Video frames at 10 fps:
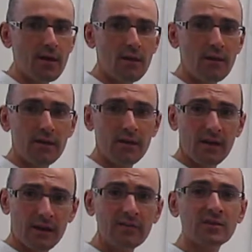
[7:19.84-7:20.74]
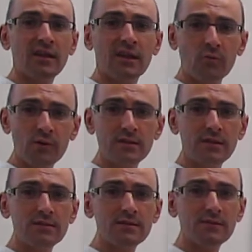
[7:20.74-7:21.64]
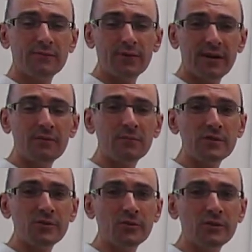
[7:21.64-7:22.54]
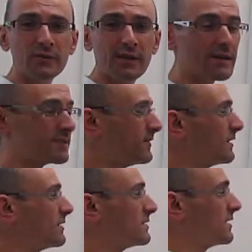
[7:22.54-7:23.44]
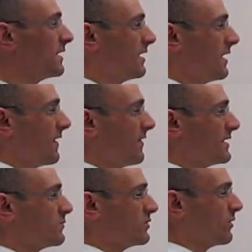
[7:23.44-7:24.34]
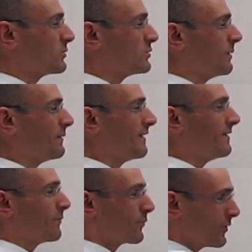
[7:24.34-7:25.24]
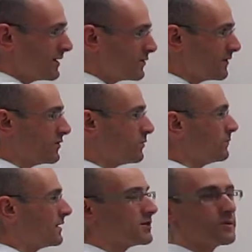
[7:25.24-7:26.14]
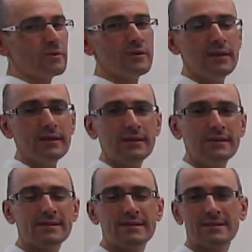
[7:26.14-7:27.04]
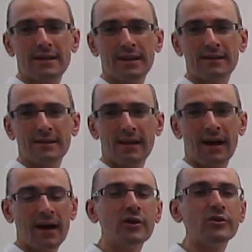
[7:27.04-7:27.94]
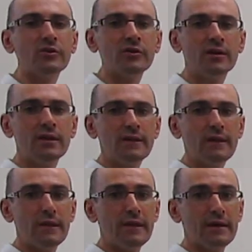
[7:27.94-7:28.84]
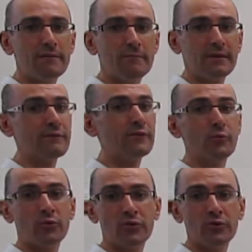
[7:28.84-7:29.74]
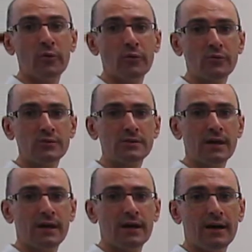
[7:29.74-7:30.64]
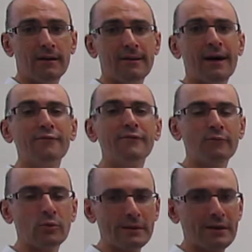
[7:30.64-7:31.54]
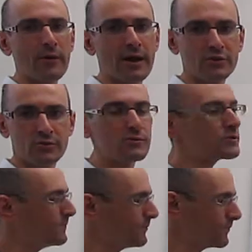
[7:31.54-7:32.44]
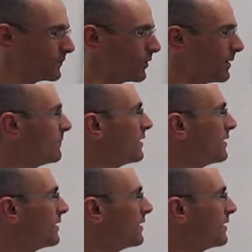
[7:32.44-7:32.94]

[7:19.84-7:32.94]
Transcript: then again there's an increased tendency for A and B to go into the gas phase, and that's when you observe that the pressure that you measure is slightly higher than if there were no those uh, unfavorable interactions. Okay?